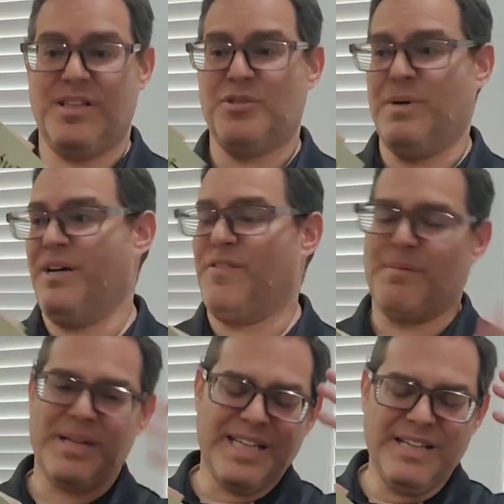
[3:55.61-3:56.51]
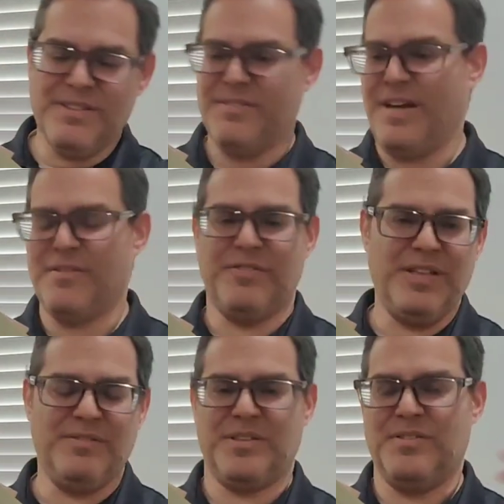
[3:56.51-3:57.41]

This way, if I'm like, even if I have a fever,